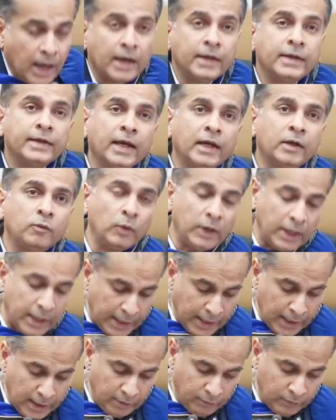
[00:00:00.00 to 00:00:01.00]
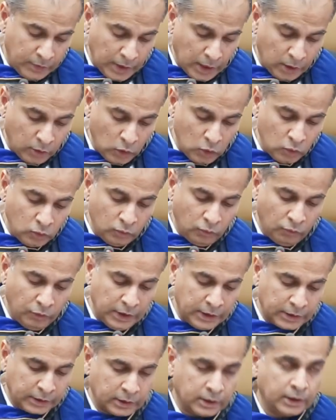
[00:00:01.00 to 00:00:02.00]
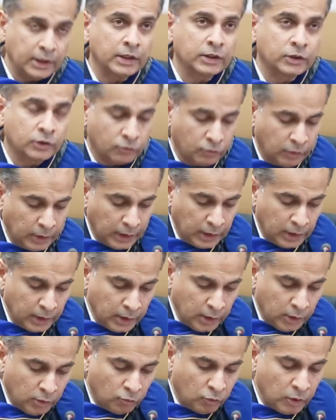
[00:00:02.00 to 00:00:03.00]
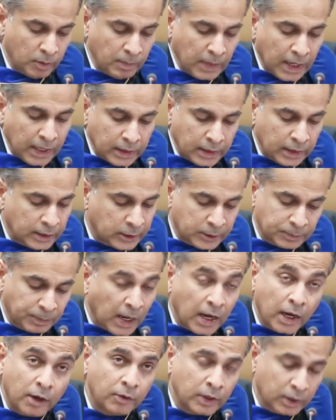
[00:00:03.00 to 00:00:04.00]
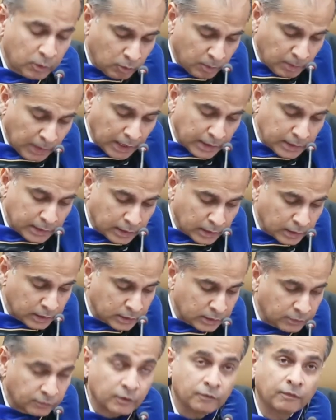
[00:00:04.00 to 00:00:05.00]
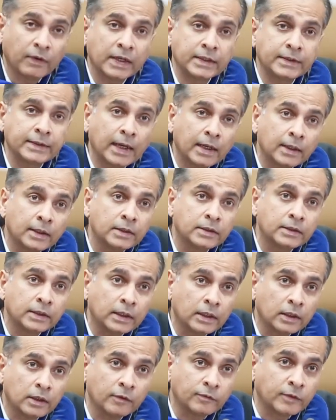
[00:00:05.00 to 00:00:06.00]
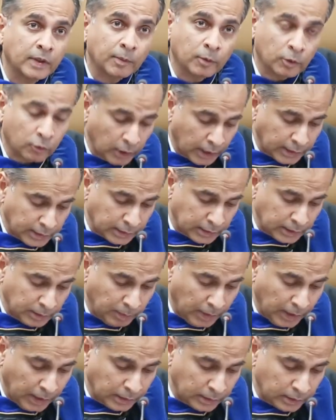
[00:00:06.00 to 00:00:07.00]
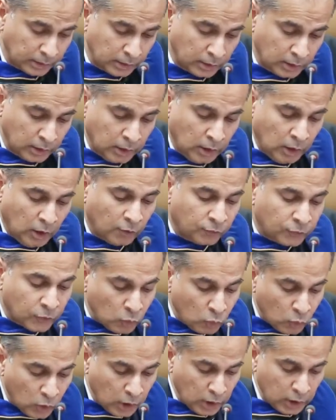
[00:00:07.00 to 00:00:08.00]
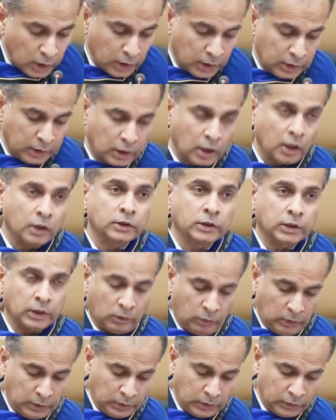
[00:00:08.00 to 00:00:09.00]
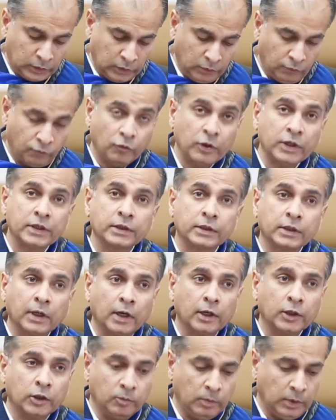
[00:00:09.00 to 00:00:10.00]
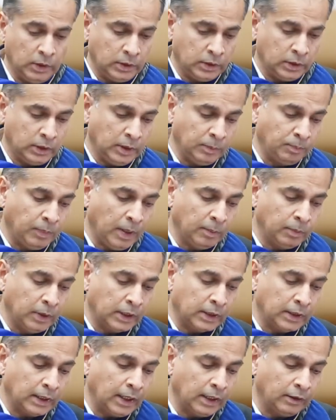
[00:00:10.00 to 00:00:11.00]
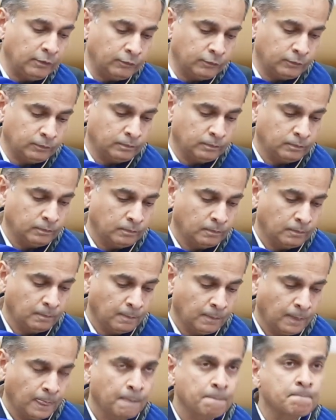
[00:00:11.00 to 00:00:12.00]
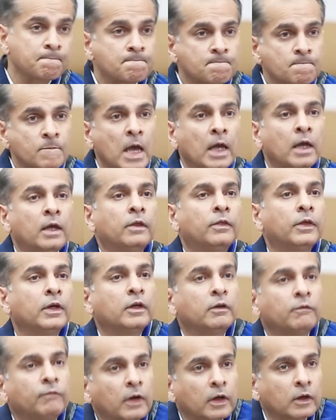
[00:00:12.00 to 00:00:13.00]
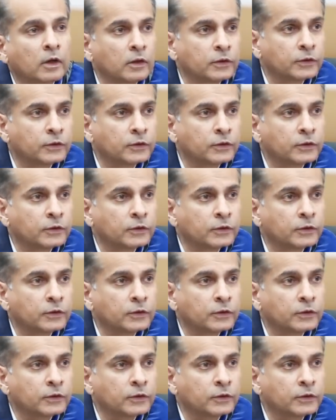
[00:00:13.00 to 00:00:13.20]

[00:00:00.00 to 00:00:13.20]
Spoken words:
And yet we have in our own recent history inspiring reminders of the vitality of democratic debate, of the work and consequence of reasoned argument in public life. Think of our